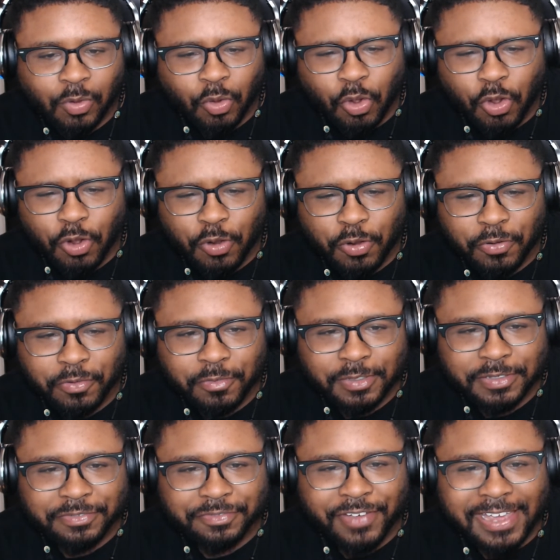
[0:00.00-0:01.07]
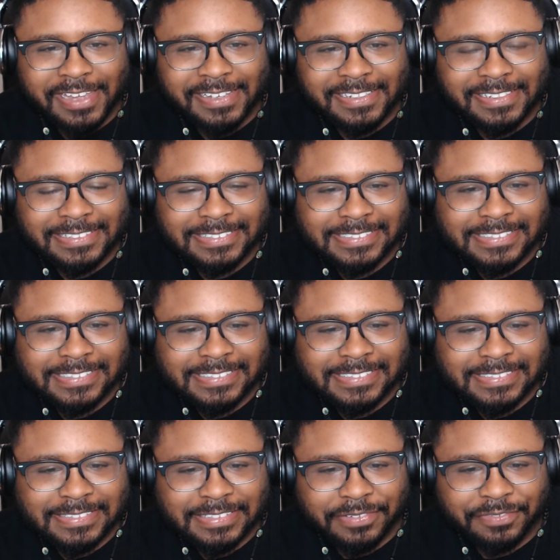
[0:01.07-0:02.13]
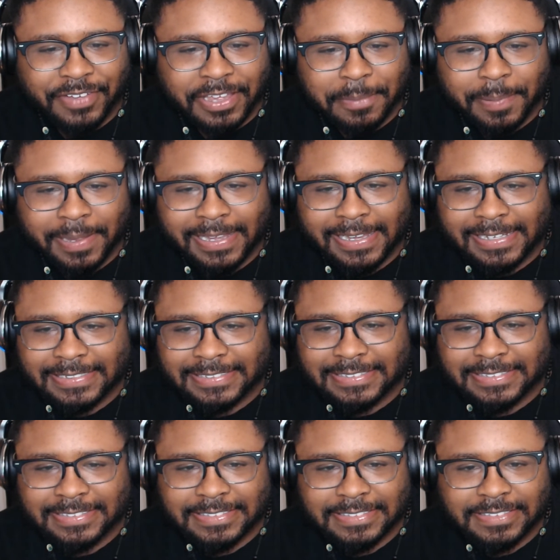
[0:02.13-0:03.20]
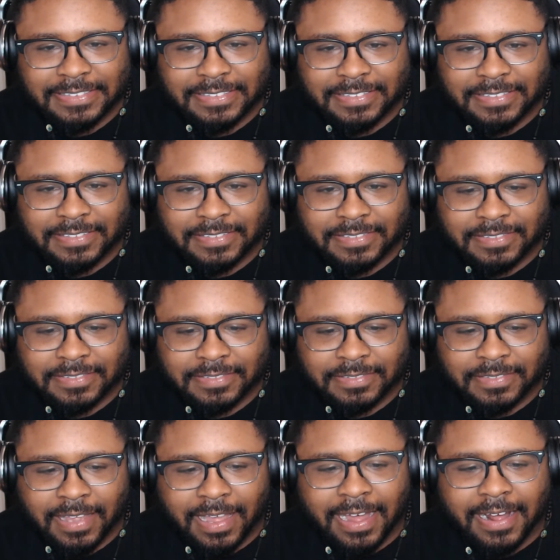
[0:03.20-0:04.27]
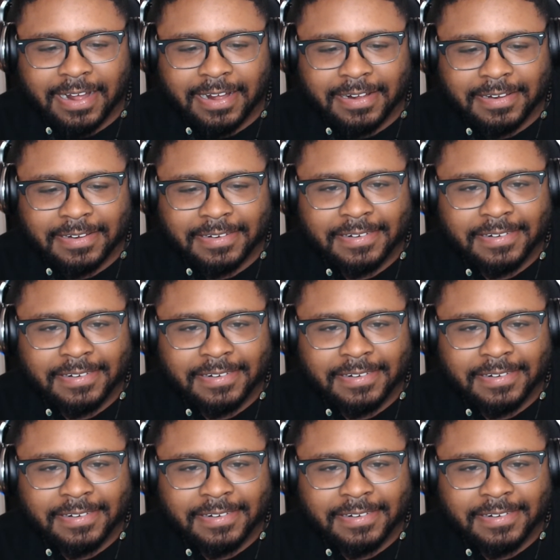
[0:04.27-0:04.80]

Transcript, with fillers: Woo! With the fake. The fake pass. Ah.